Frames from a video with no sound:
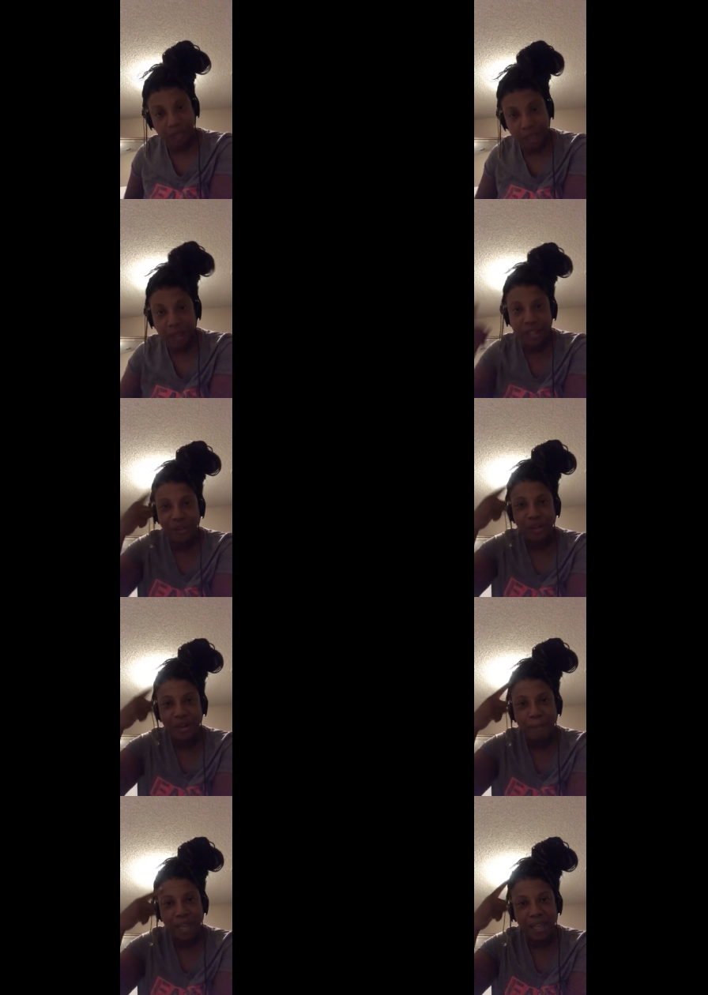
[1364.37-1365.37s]
And then it's going to
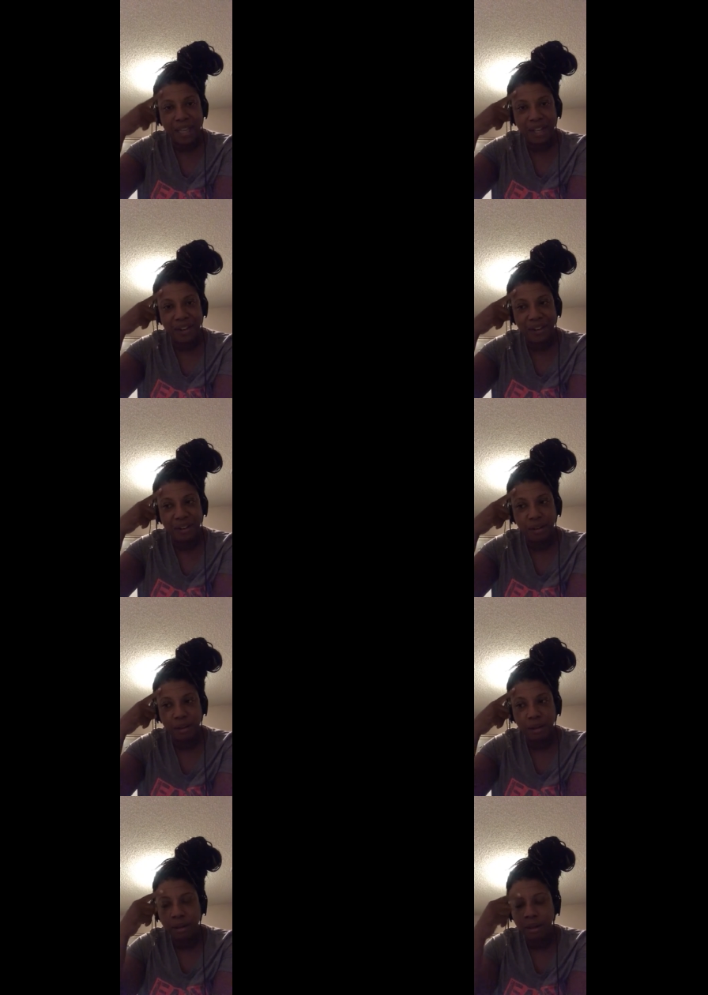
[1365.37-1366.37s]
come back here.
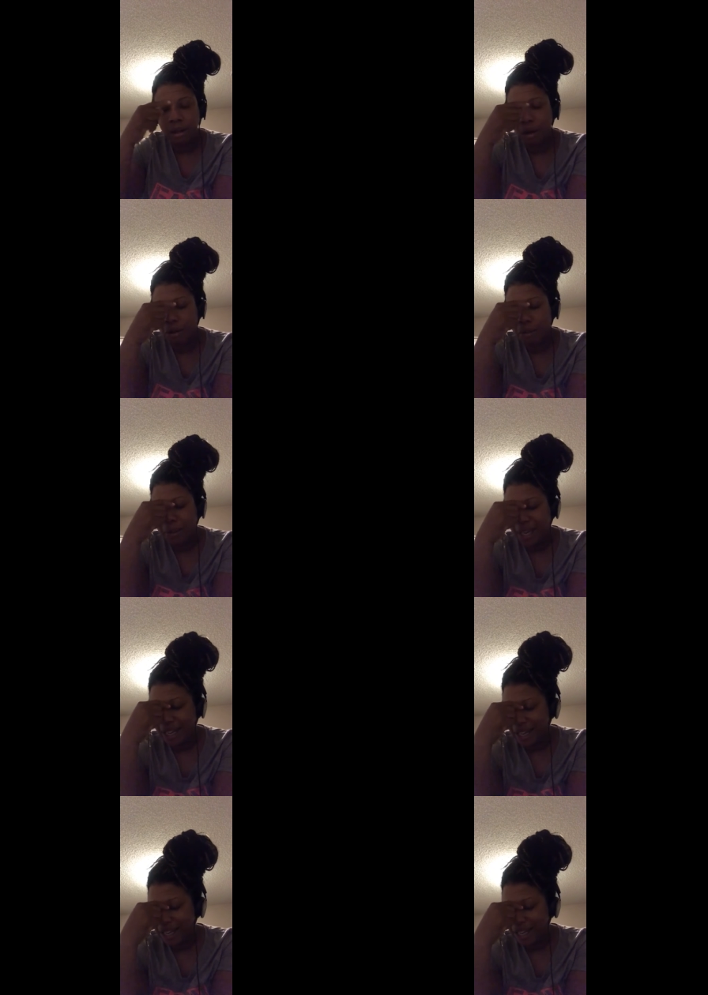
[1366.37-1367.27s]
Oh, man,